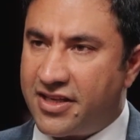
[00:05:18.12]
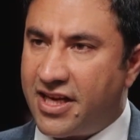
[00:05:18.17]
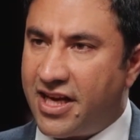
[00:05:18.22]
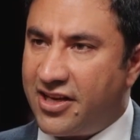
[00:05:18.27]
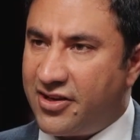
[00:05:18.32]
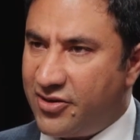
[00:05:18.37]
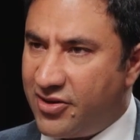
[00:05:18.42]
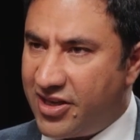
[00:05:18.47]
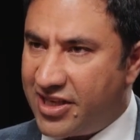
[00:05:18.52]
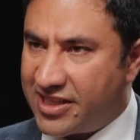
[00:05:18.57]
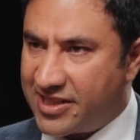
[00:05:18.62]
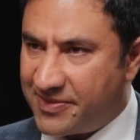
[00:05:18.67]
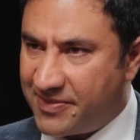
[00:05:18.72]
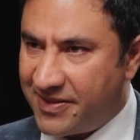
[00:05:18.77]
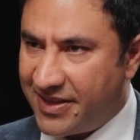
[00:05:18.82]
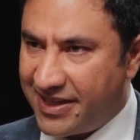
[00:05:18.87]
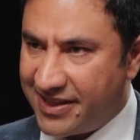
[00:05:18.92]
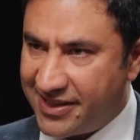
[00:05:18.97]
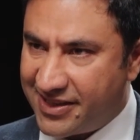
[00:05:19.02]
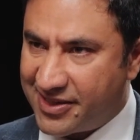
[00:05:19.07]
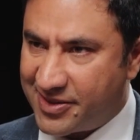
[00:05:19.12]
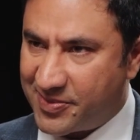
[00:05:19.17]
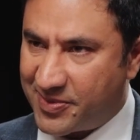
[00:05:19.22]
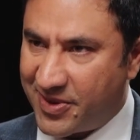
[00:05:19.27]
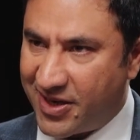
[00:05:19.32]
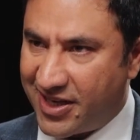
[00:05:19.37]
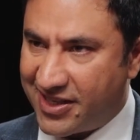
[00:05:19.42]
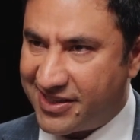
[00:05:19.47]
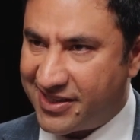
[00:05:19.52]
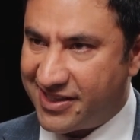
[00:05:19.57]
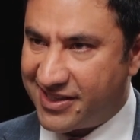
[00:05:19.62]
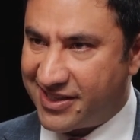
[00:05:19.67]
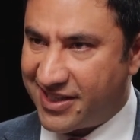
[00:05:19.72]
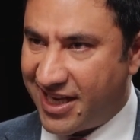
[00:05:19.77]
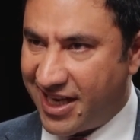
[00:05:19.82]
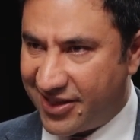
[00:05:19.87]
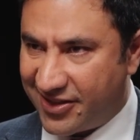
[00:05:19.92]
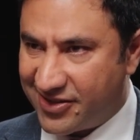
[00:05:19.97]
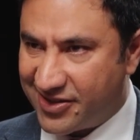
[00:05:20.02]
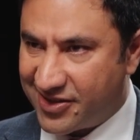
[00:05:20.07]
Can you explain this process?
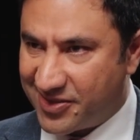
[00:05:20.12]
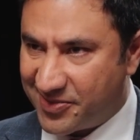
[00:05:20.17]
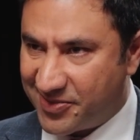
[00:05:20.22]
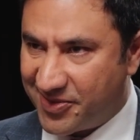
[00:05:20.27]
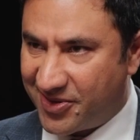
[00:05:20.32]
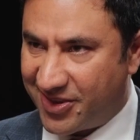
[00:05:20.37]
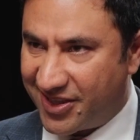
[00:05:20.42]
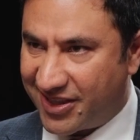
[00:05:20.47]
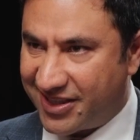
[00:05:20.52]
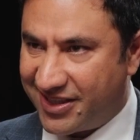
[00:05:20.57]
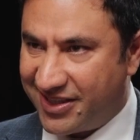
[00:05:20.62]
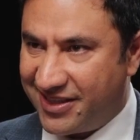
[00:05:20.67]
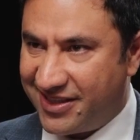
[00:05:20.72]
How does it work?